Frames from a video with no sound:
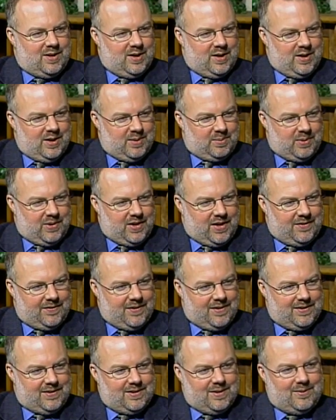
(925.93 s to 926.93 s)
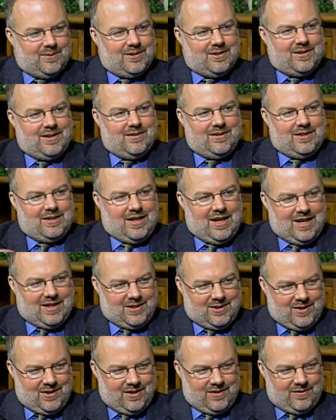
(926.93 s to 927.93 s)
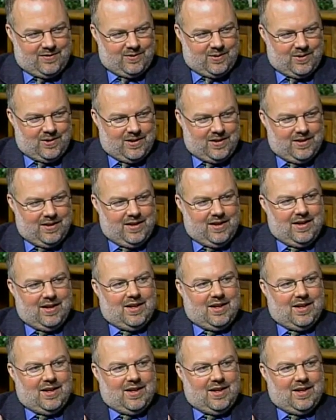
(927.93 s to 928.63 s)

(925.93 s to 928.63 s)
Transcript: to nonprofits and receive a tax credit for it,